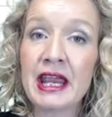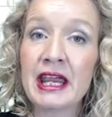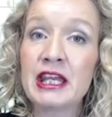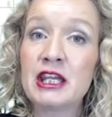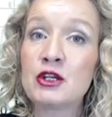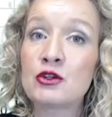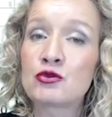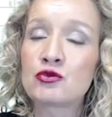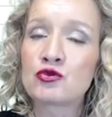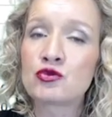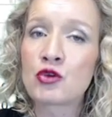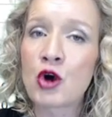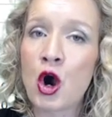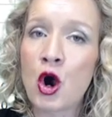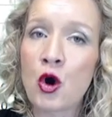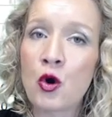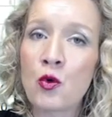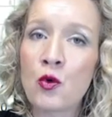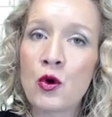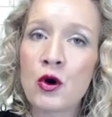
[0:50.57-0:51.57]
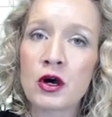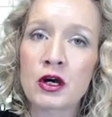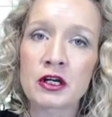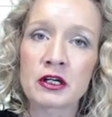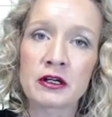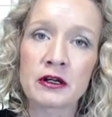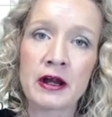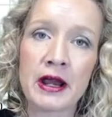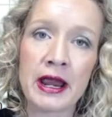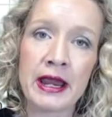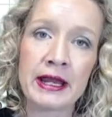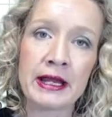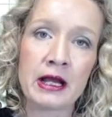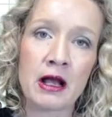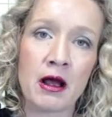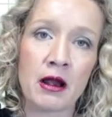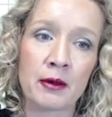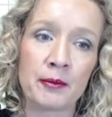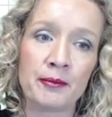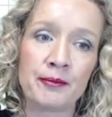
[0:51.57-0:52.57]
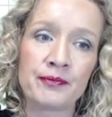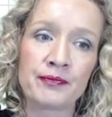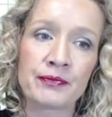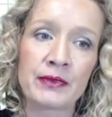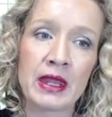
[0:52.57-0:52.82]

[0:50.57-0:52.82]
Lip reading: a row or a column.